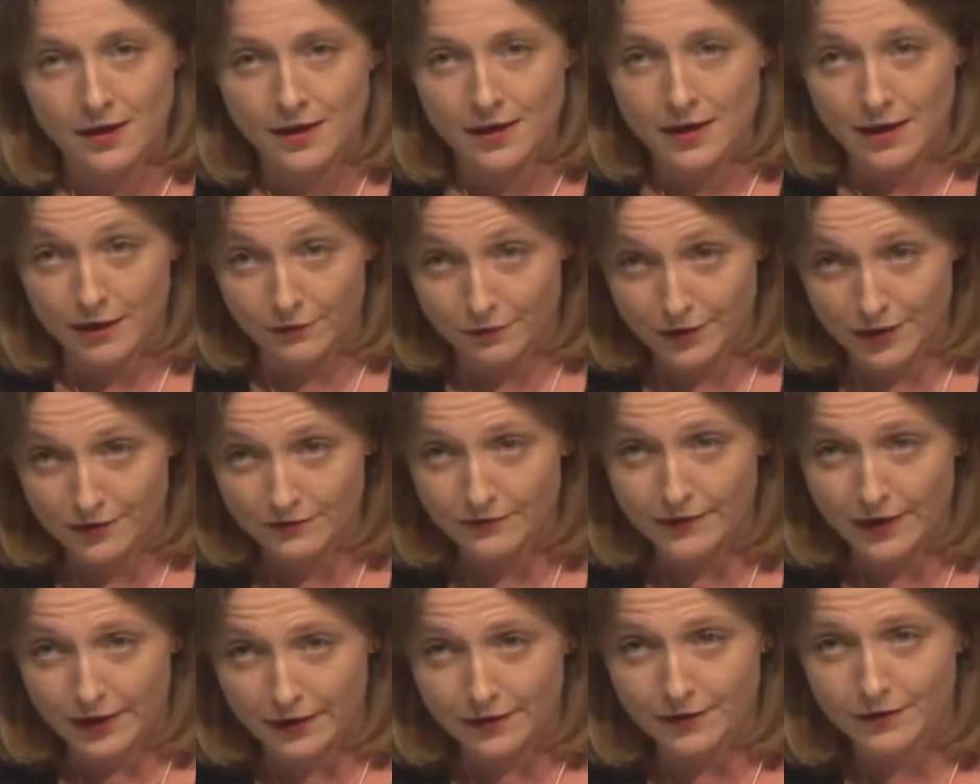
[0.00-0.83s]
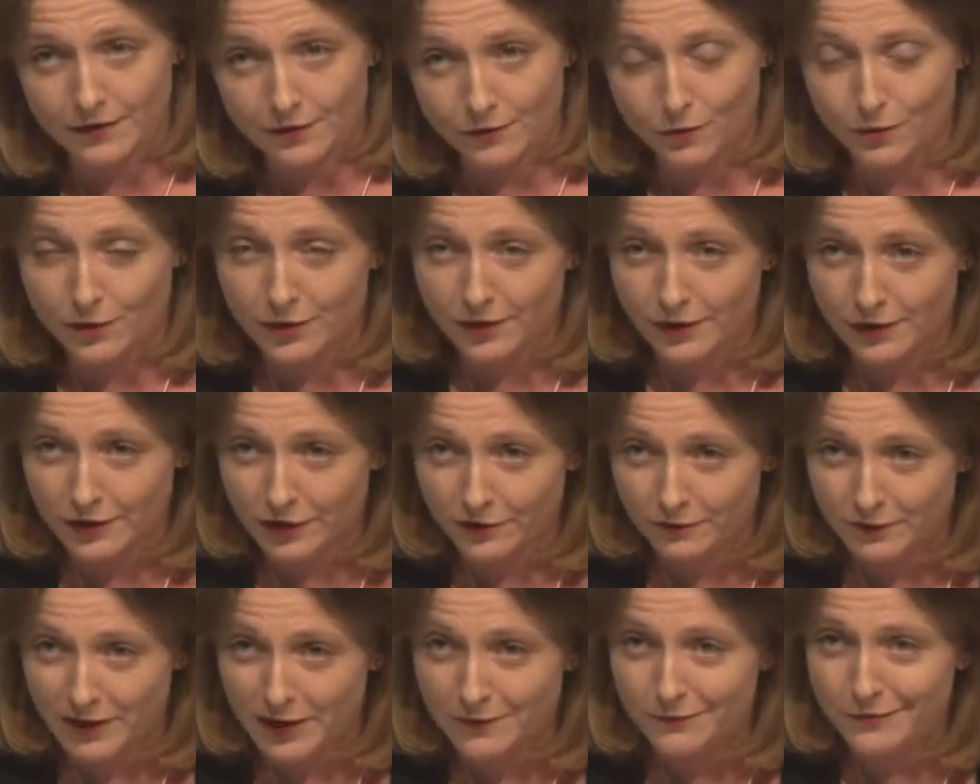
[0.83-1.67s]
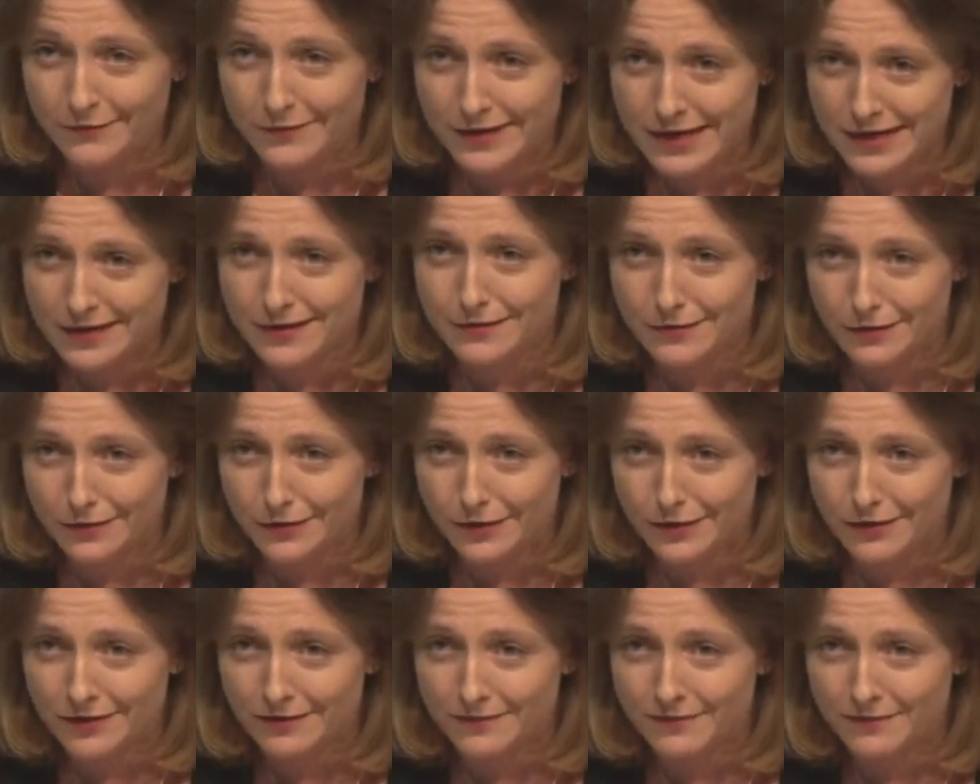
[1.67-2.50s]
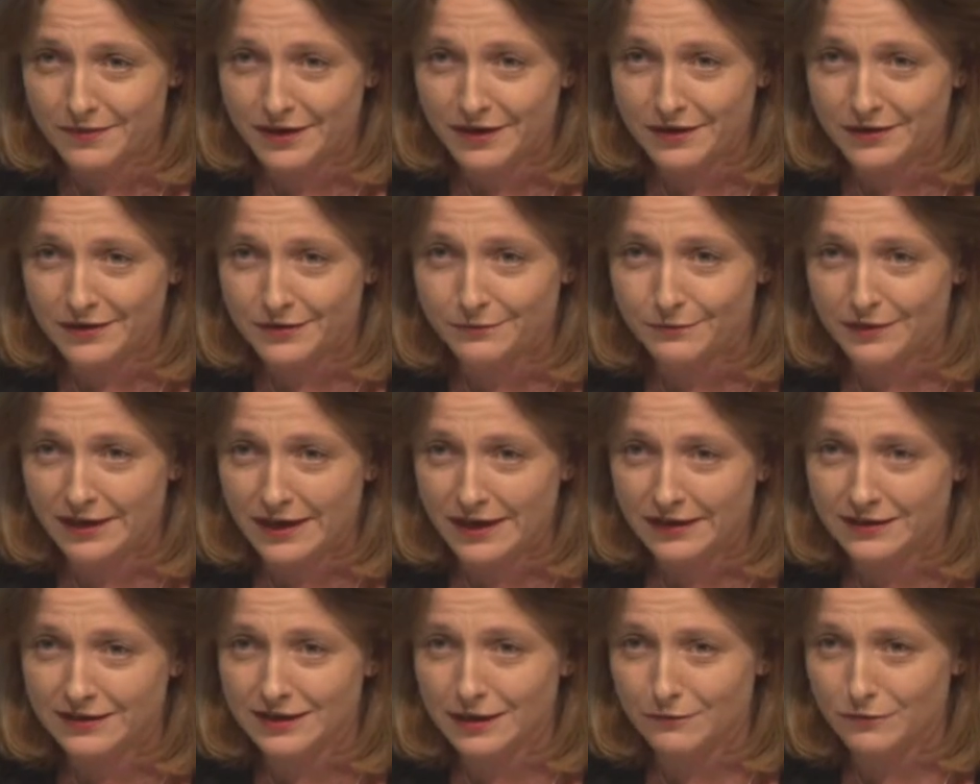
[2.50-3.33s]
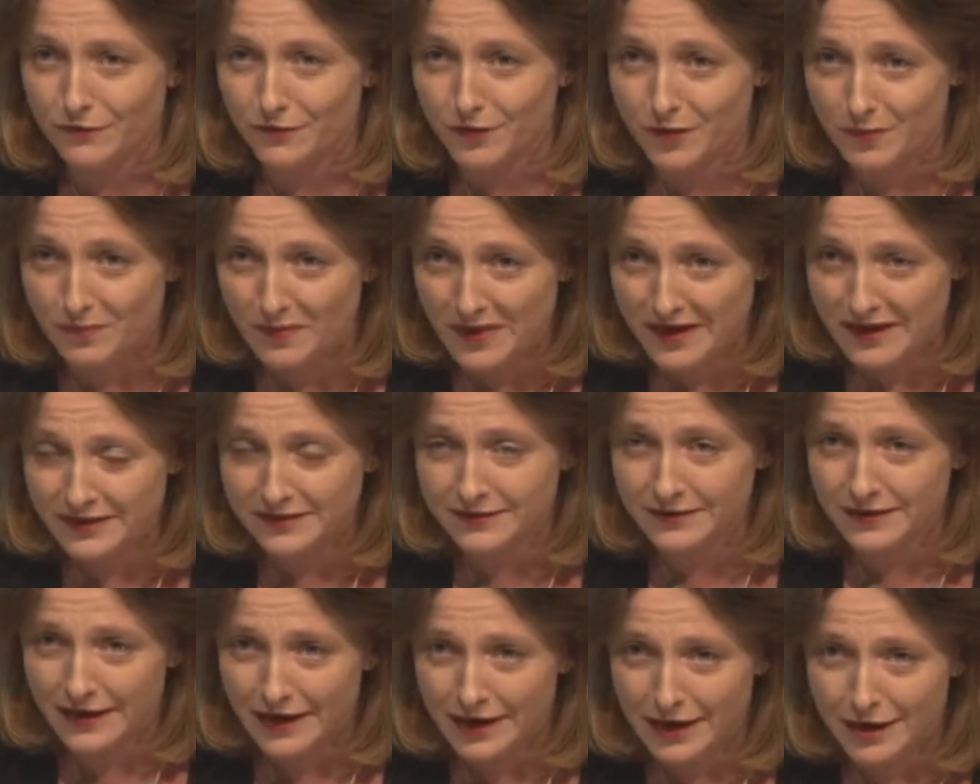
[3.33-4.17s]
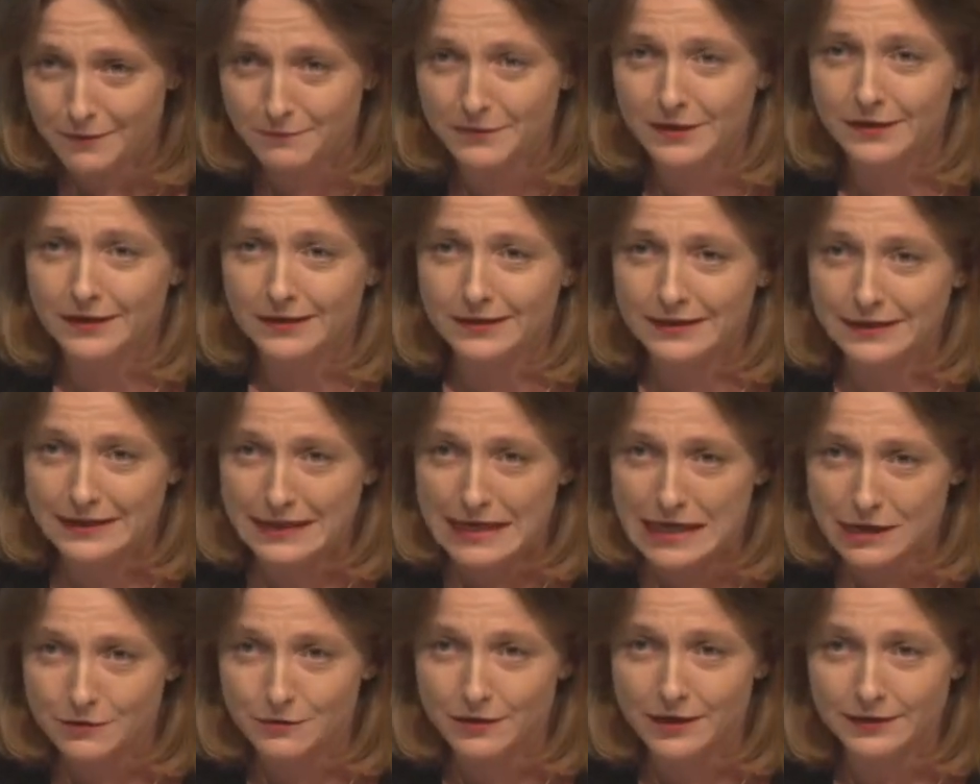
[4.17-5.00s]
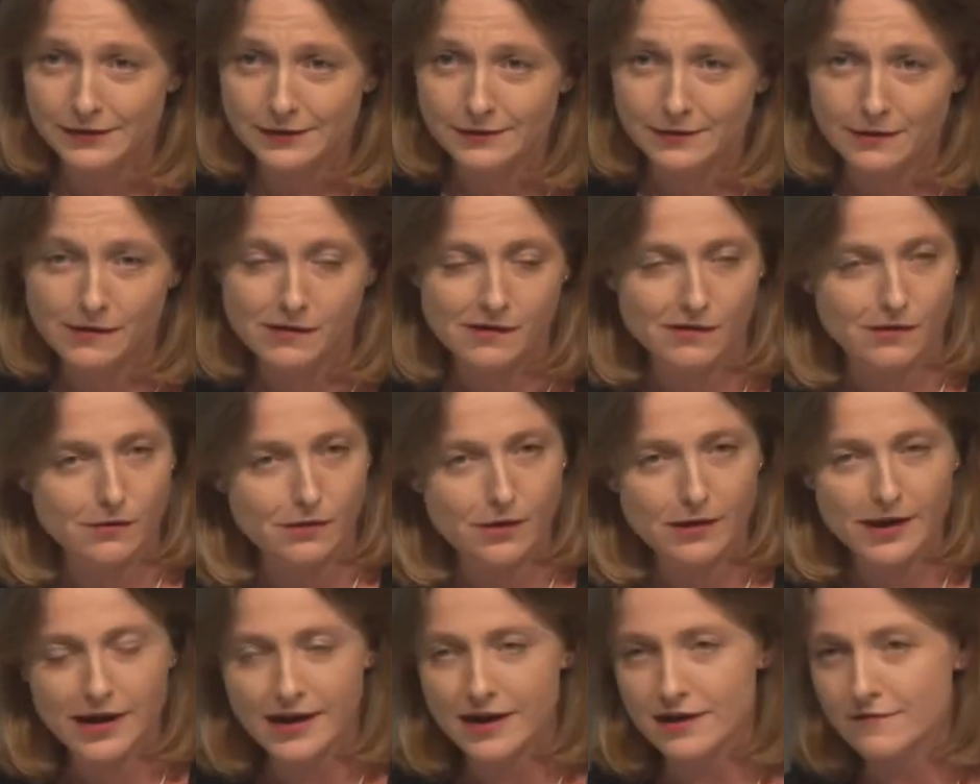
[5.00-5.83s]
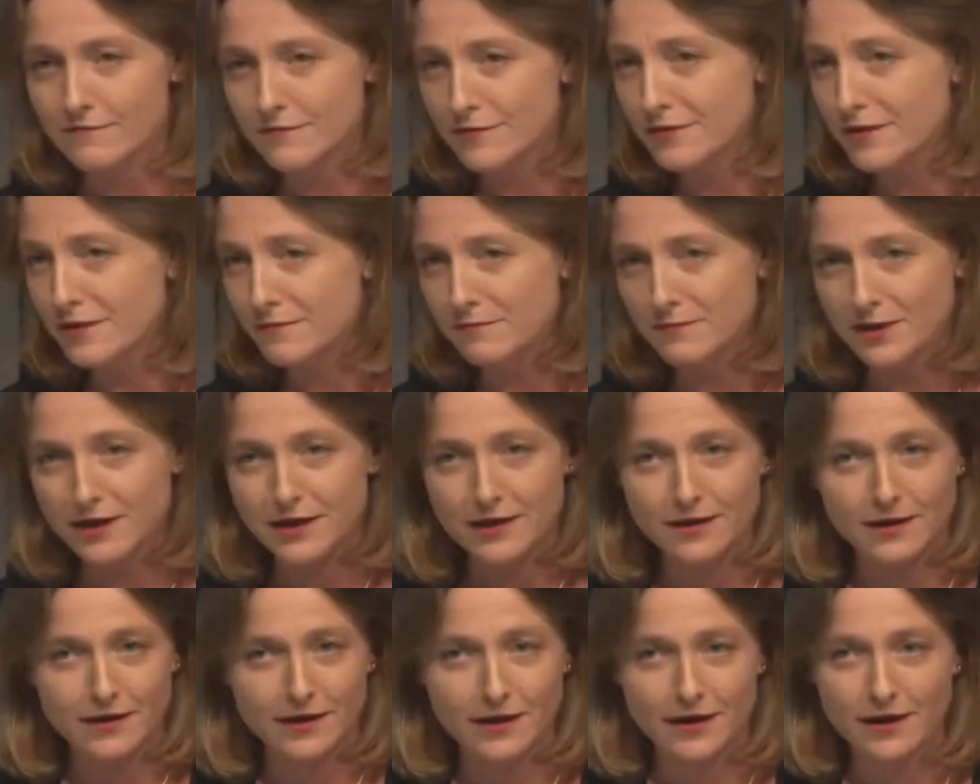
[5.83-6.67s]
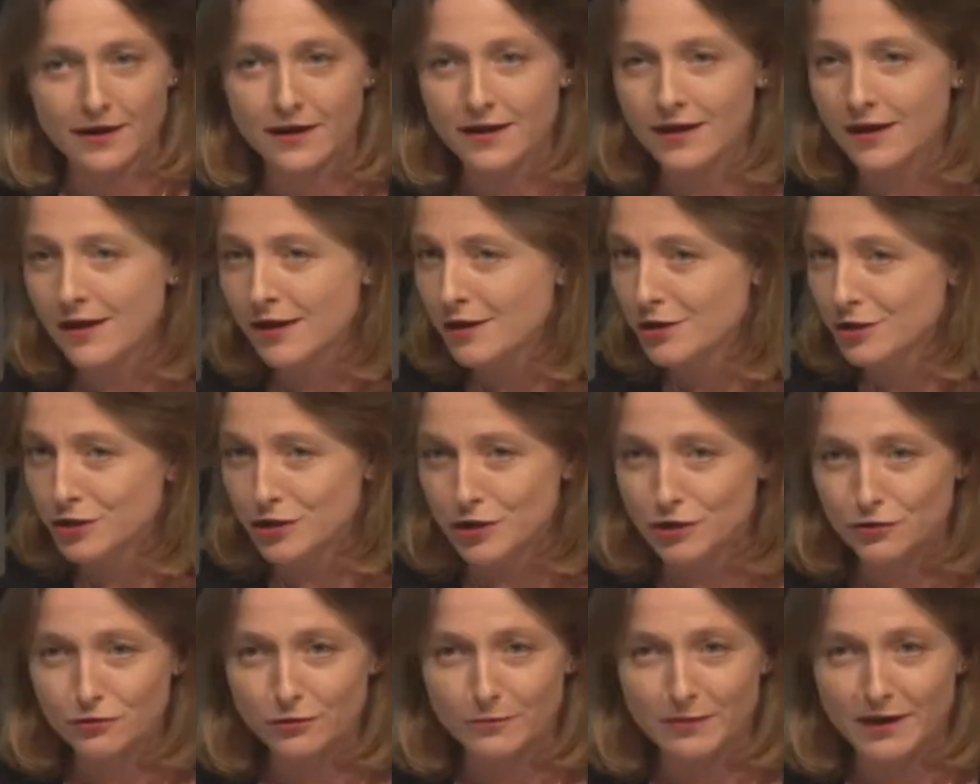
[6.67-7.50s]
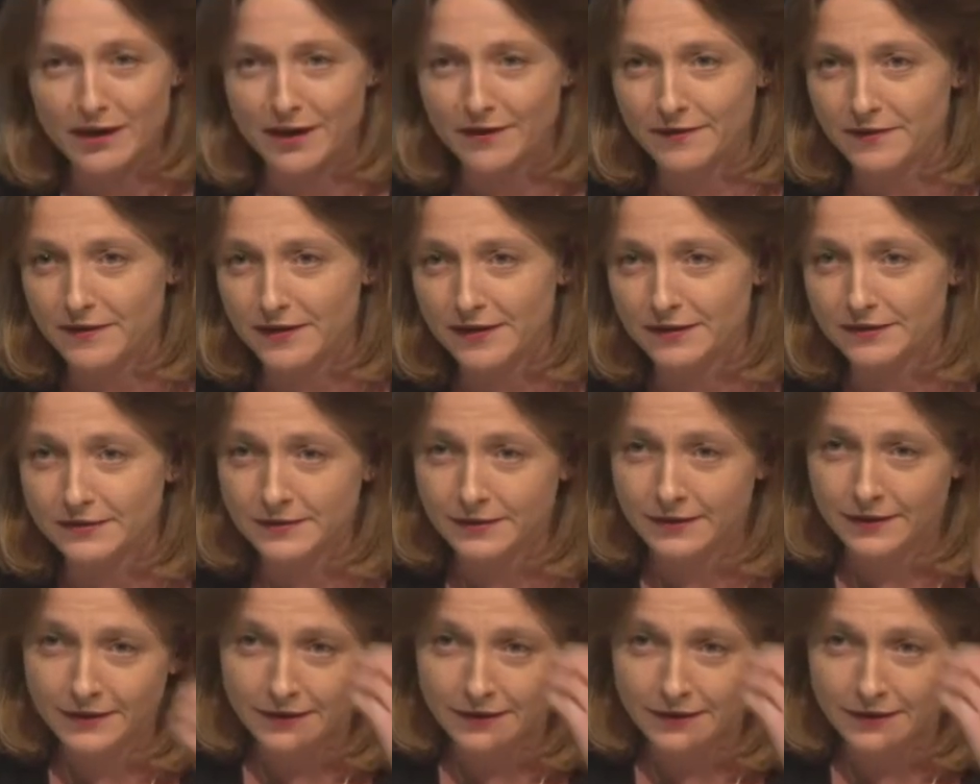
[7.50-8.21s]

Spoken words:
However, what a lot of people didn't know, because we had some of the best kept secrets, not even the media knew about this.